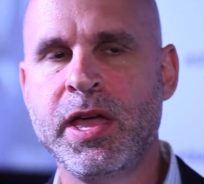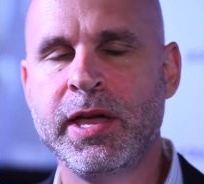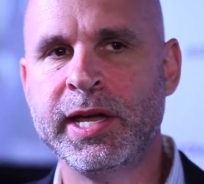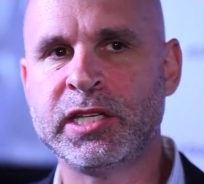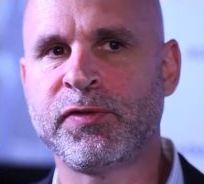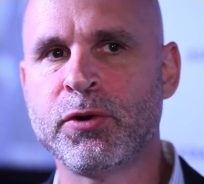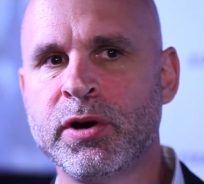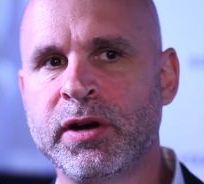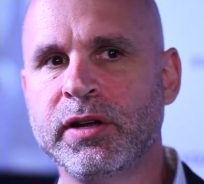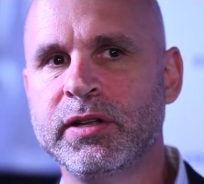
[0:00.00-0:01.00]
It's
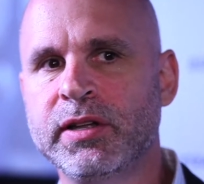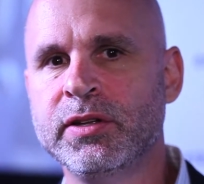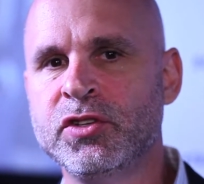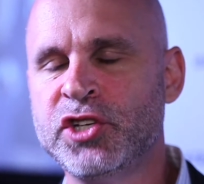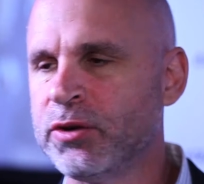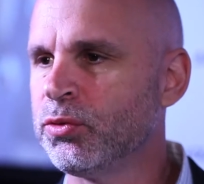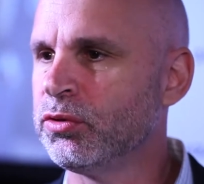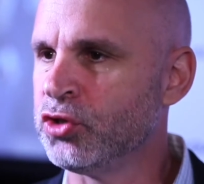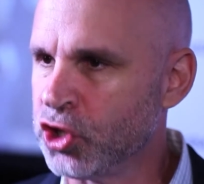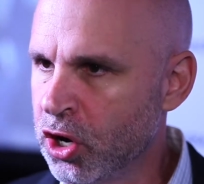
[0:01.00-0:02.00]
for General
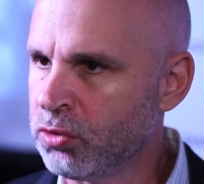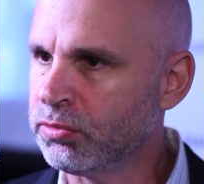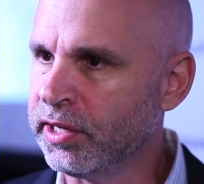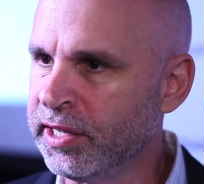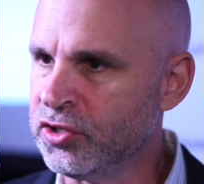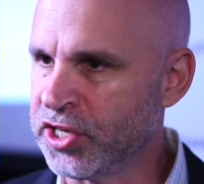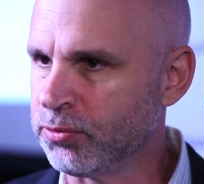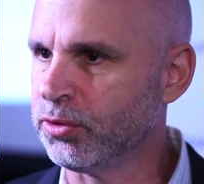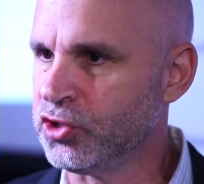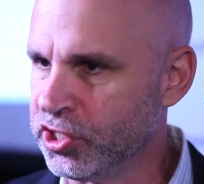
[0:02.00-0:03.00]
Joe and
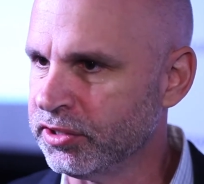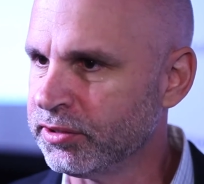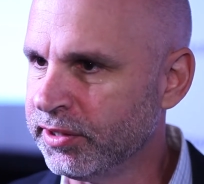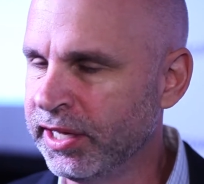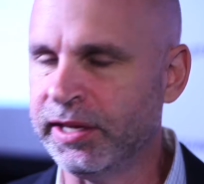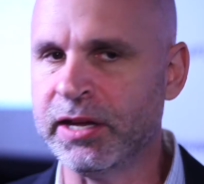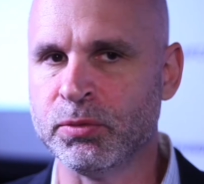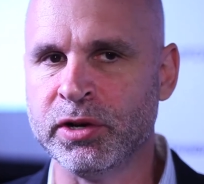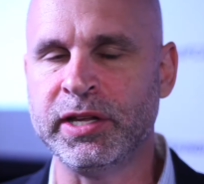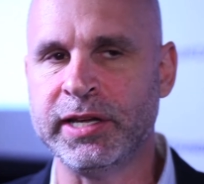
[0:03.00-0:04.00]
General Jill. It
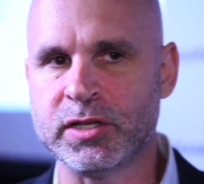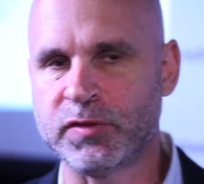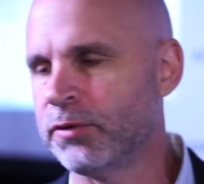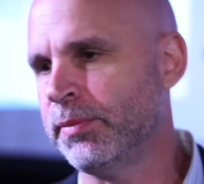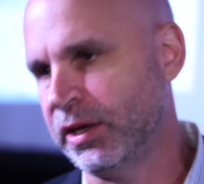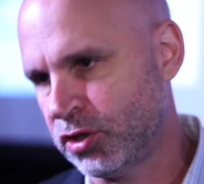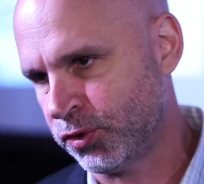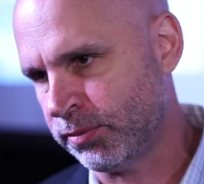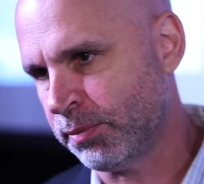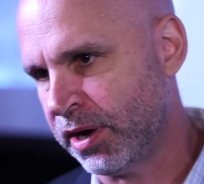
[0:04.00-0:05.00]
really is for
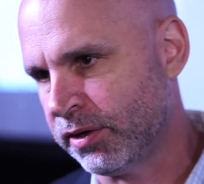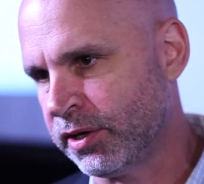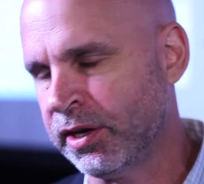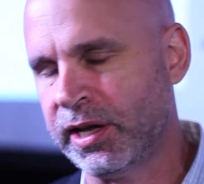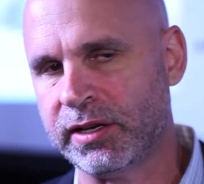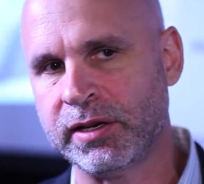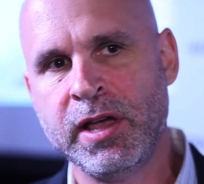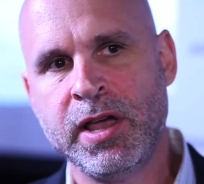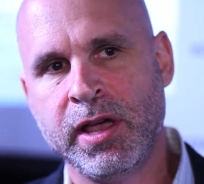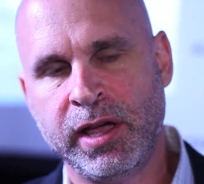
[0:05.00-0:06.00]
mainstream America.
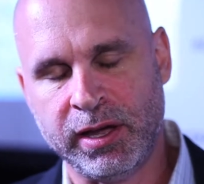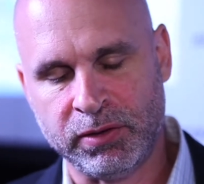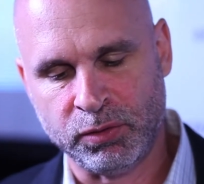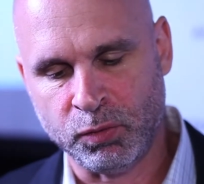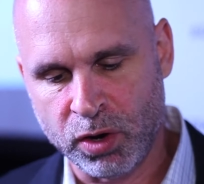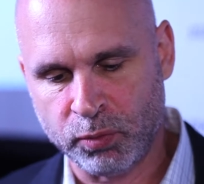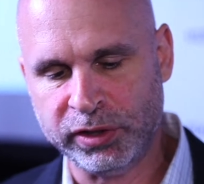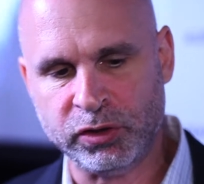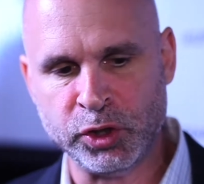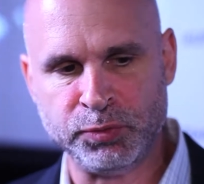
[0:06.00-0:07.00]
And what we
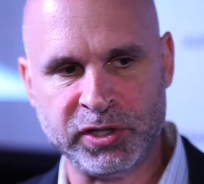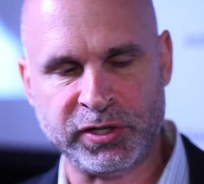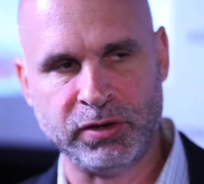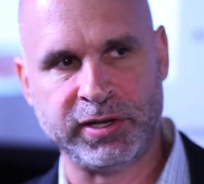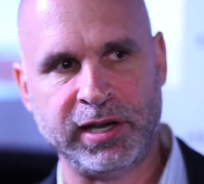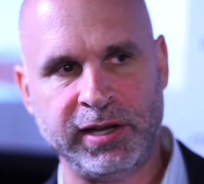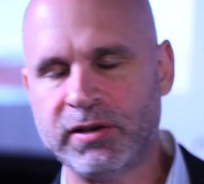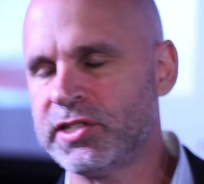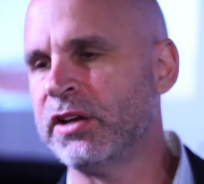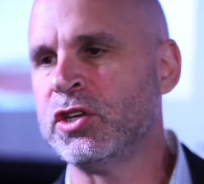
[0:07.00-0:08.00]
do is we say, okay,
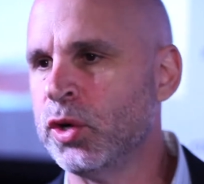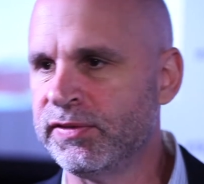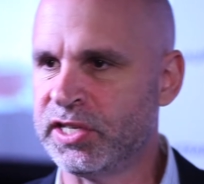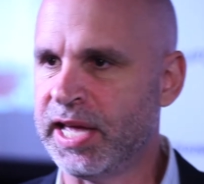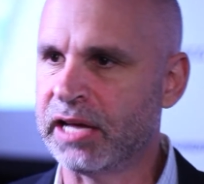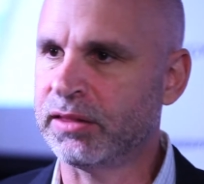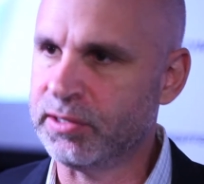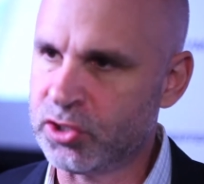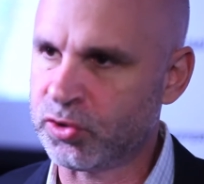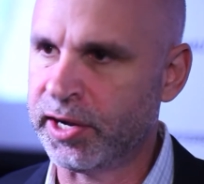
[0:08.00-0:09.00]
here's how UFC
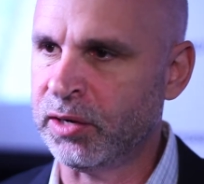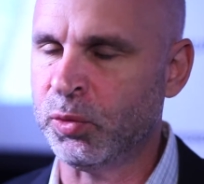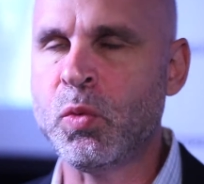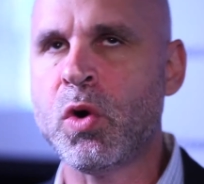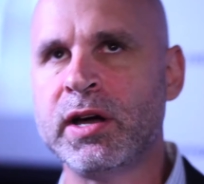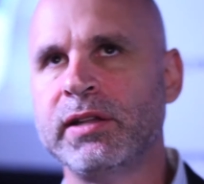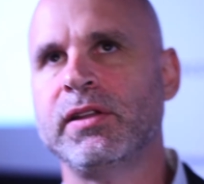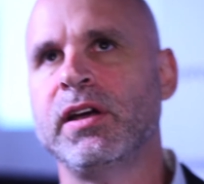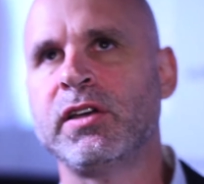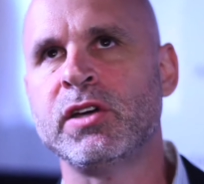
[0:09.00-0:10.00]
athletes train. We want
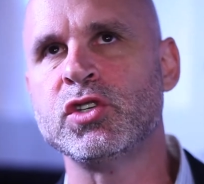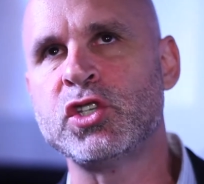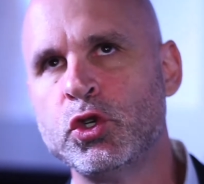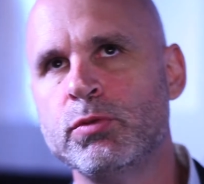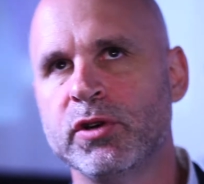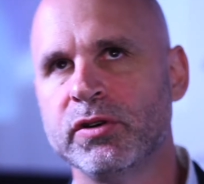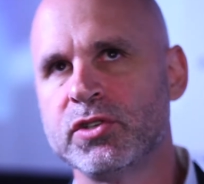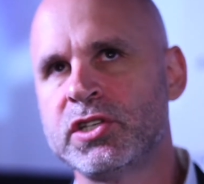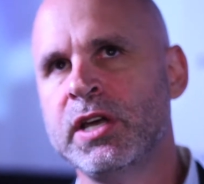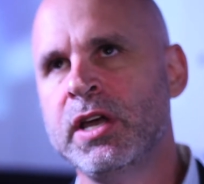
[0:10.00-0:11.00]
consumers